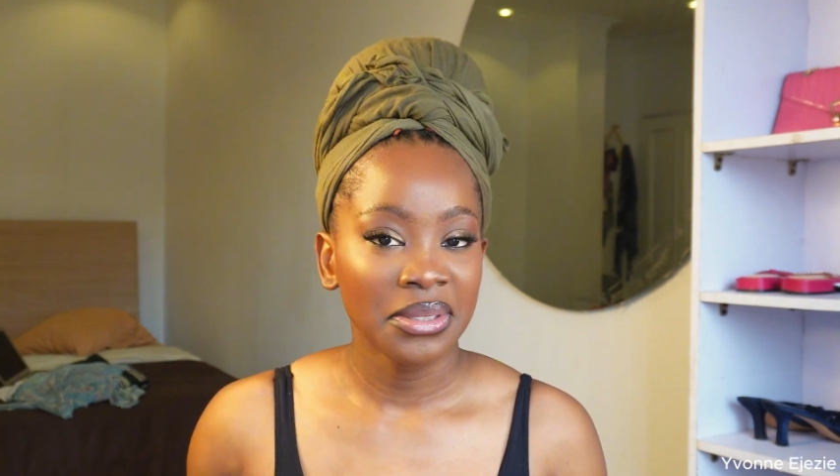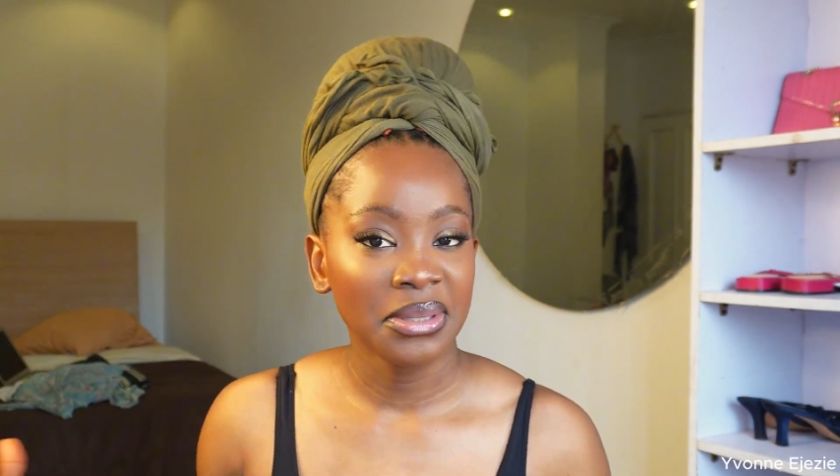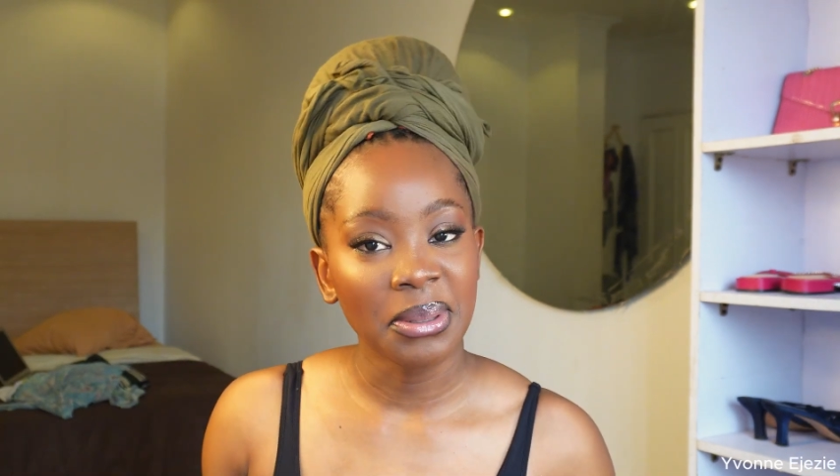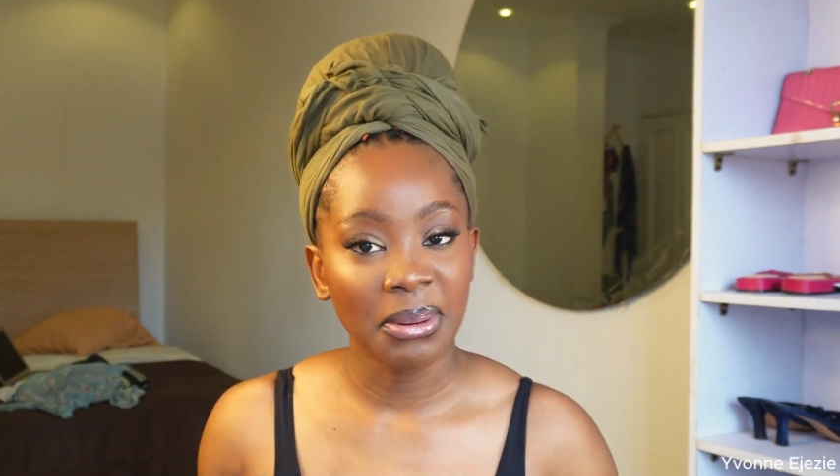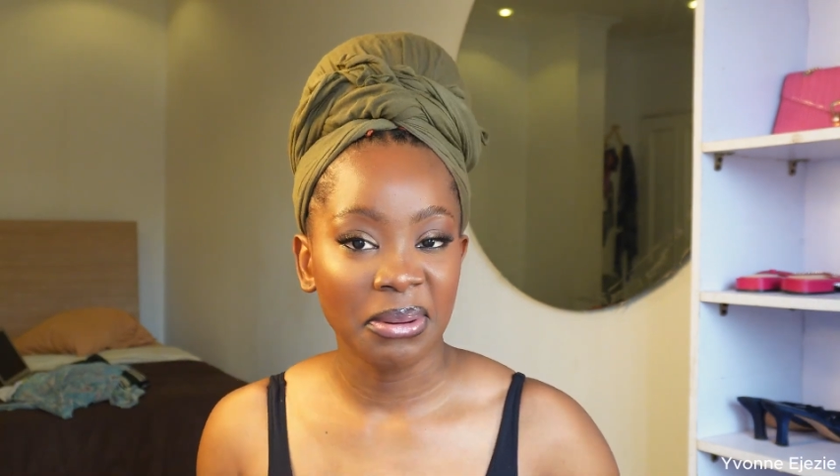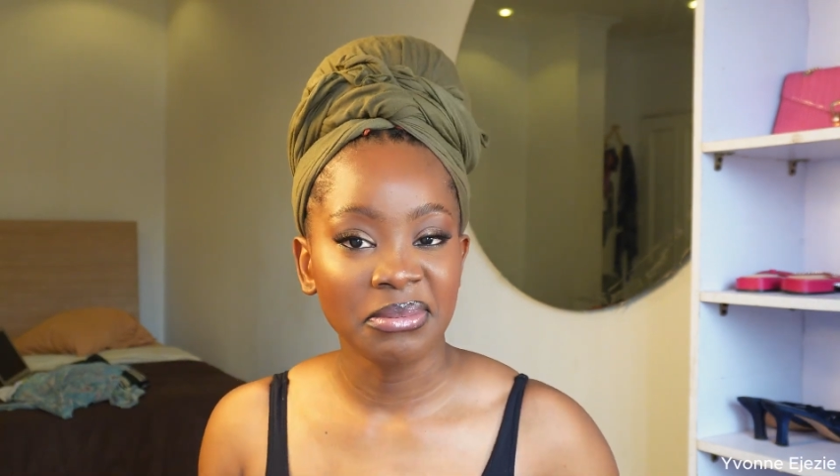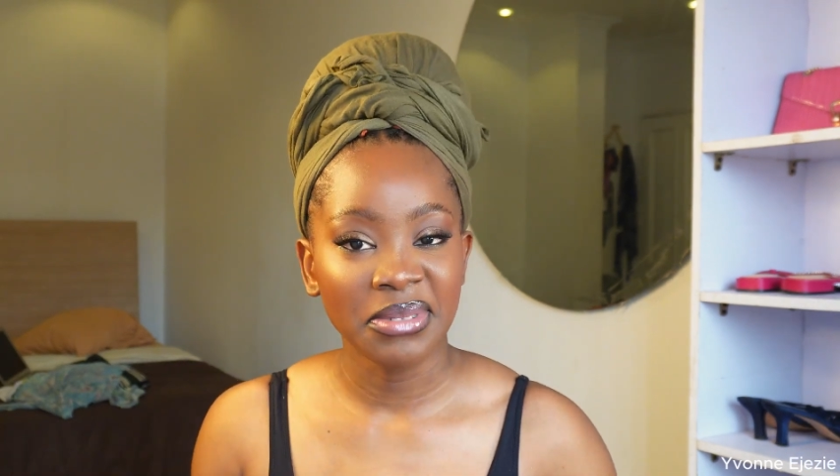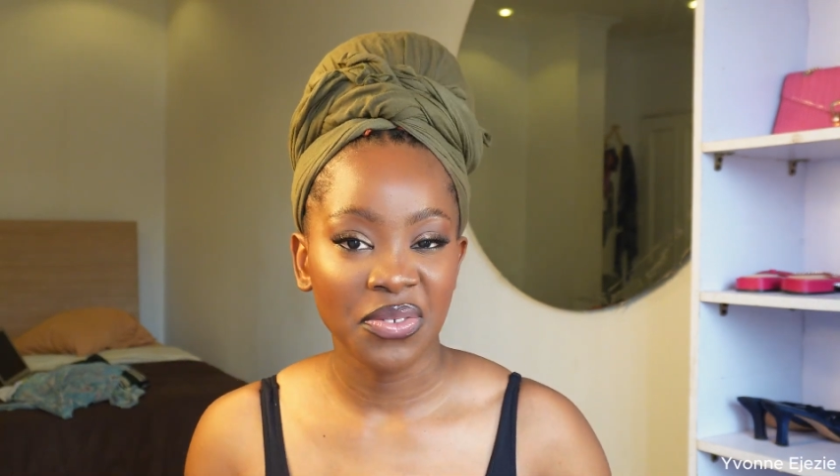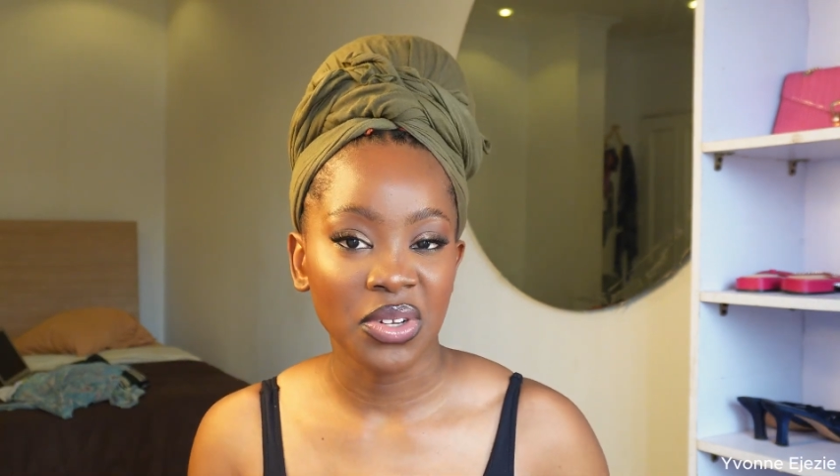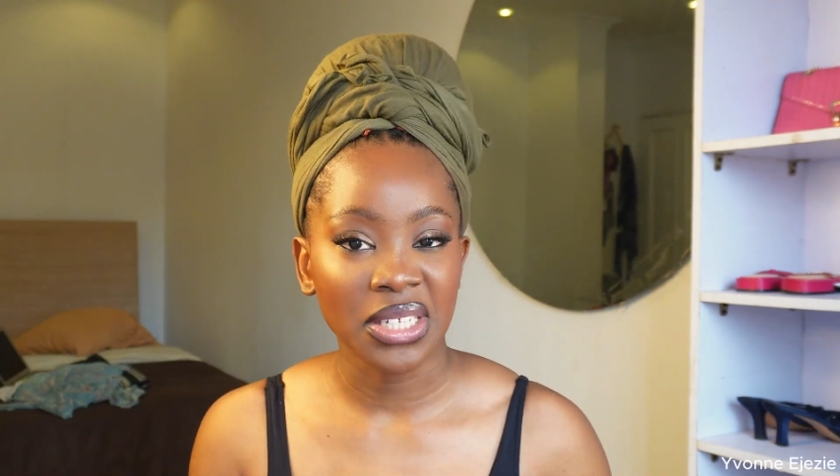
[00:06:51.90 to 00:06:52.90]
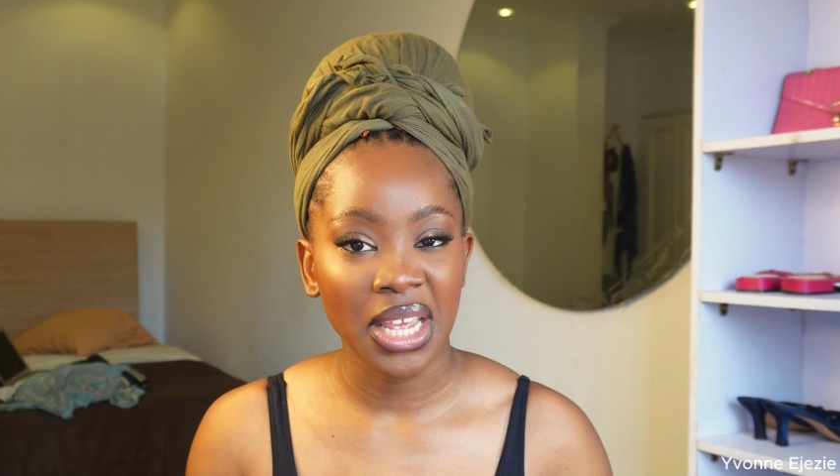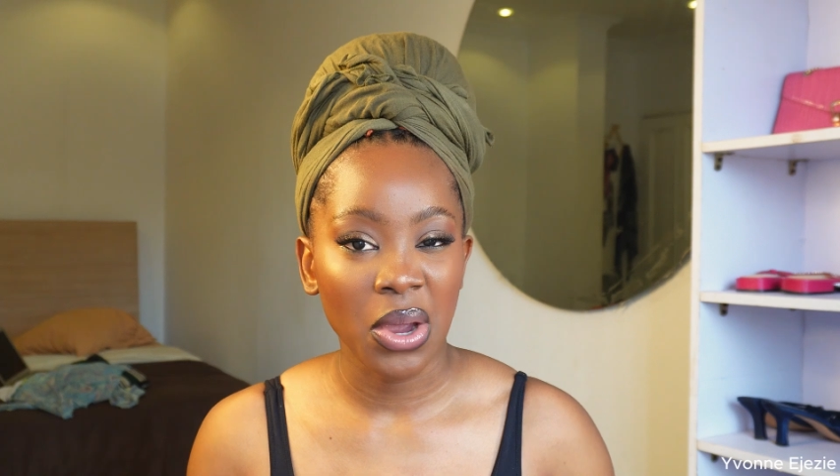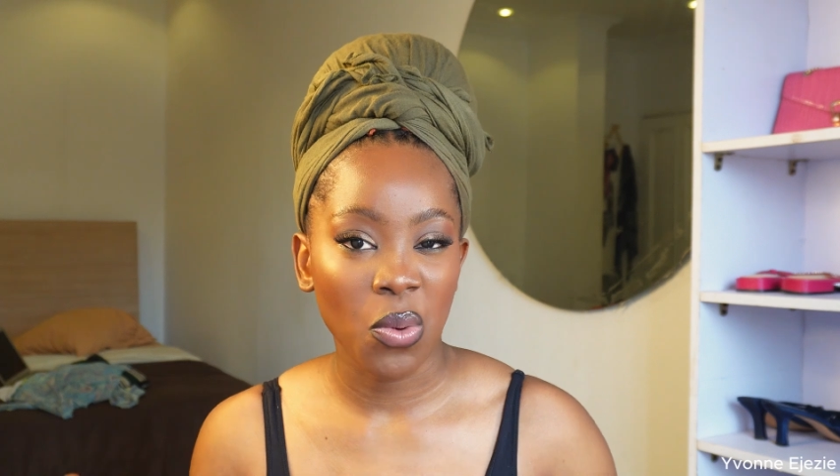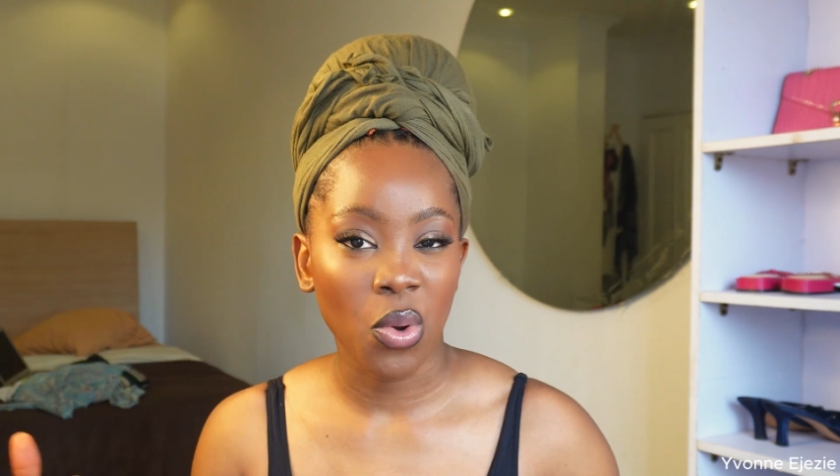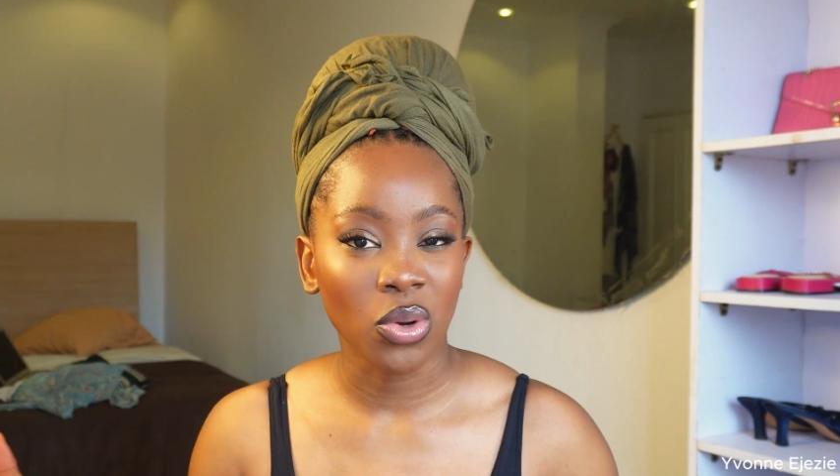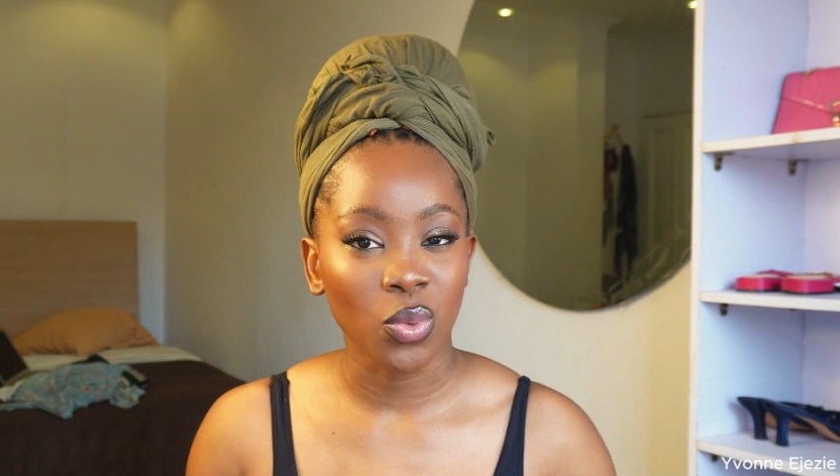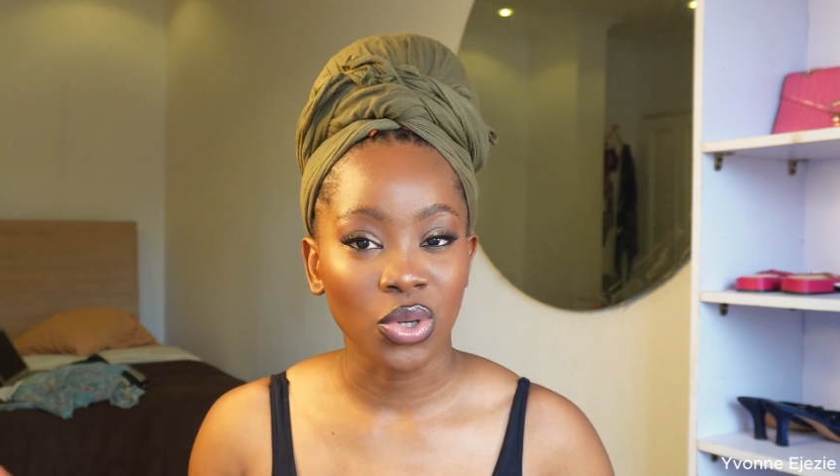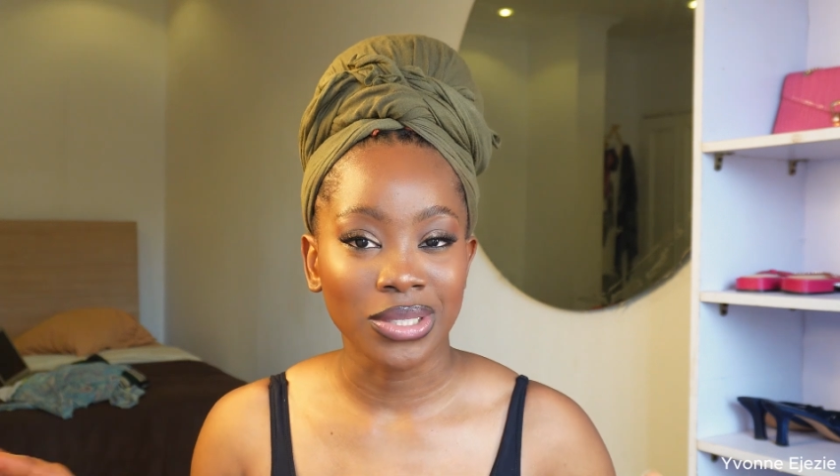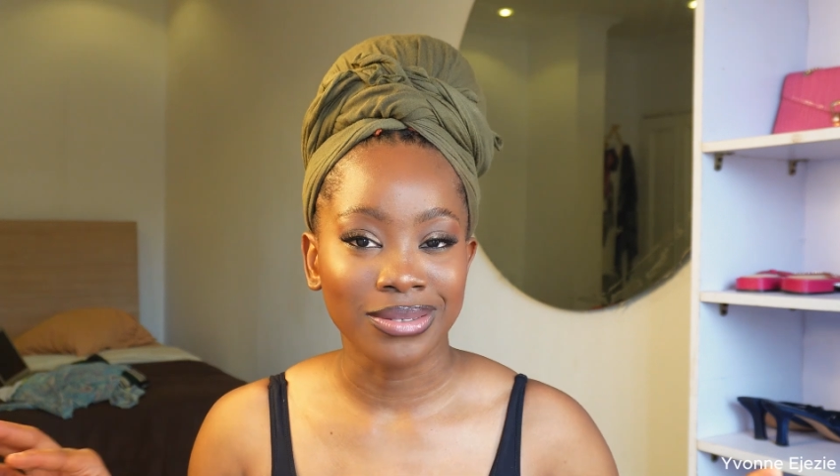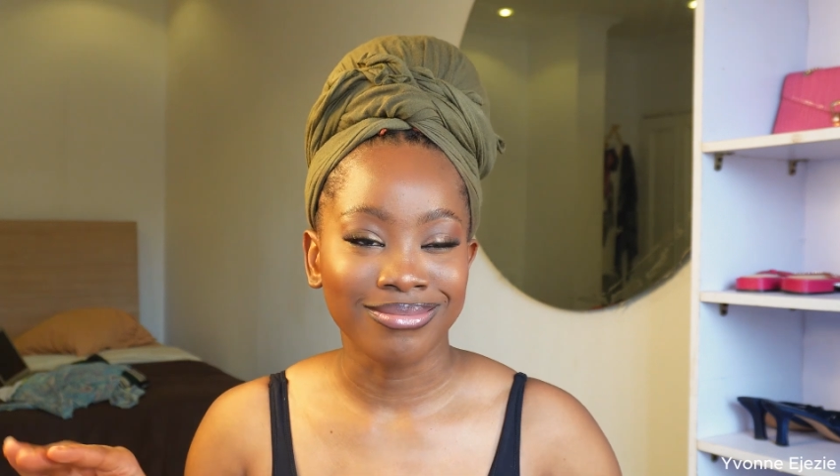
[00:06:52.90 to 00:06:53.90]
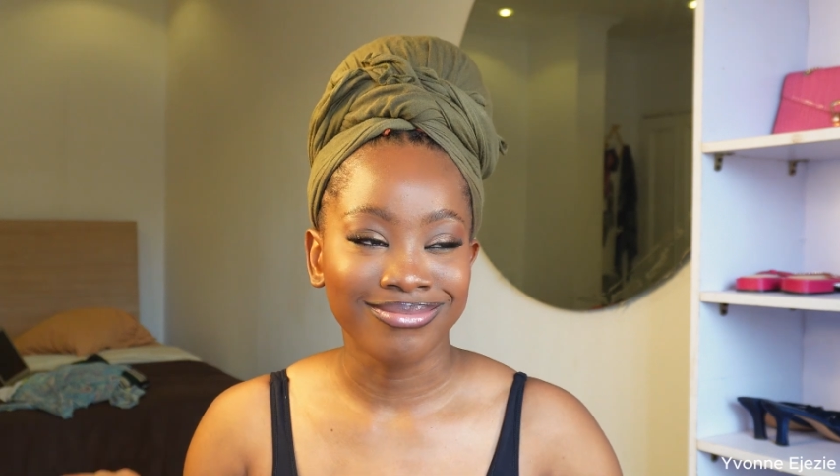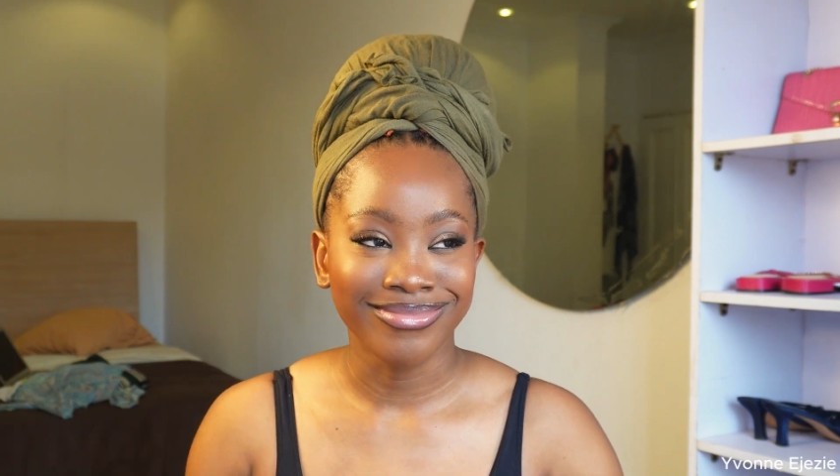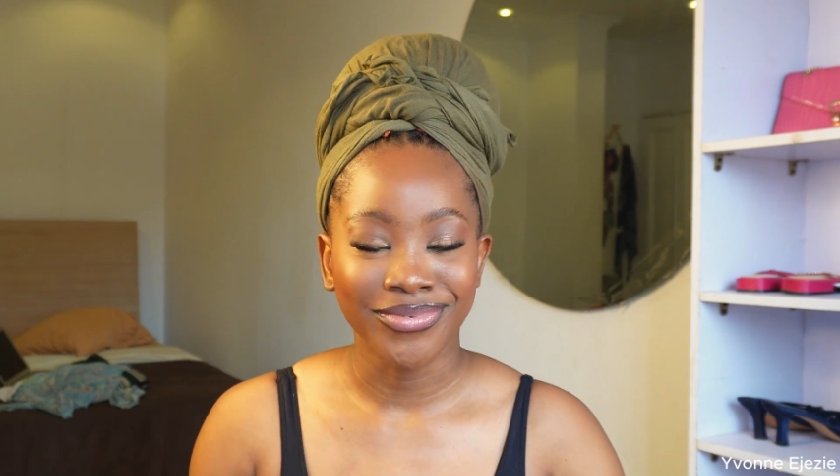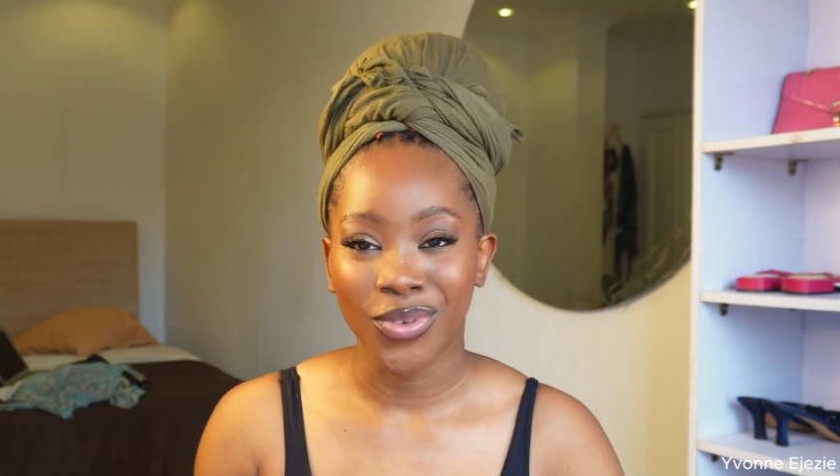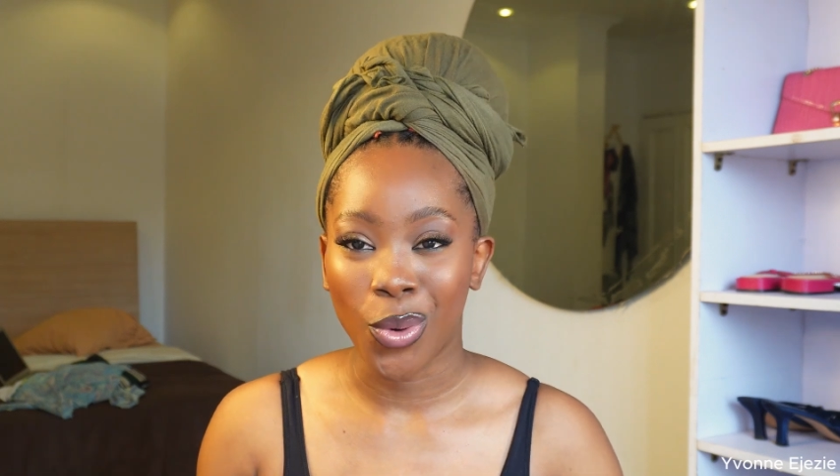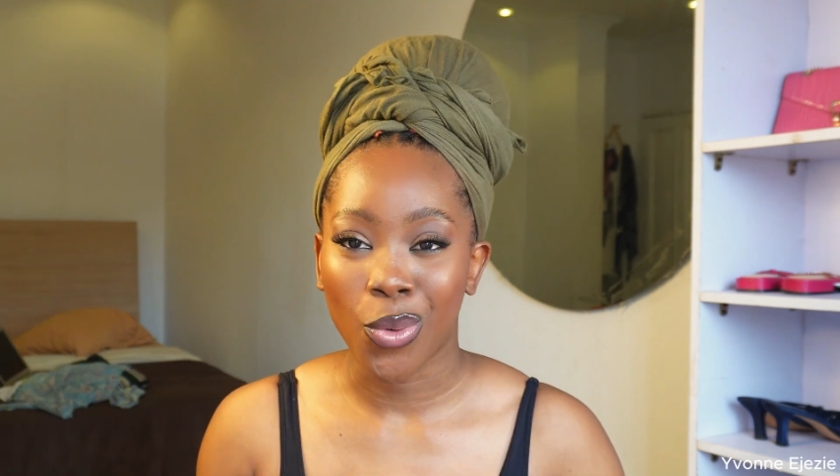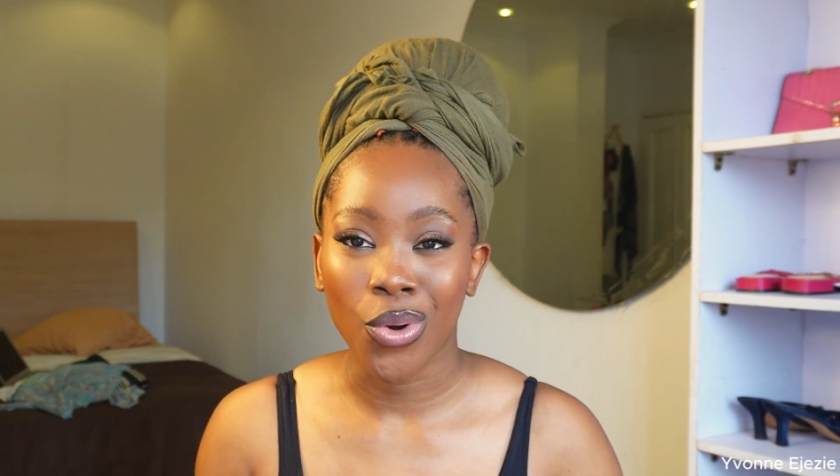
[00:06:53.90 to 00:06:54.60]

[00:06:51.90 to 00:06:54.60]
You know, give or take 114,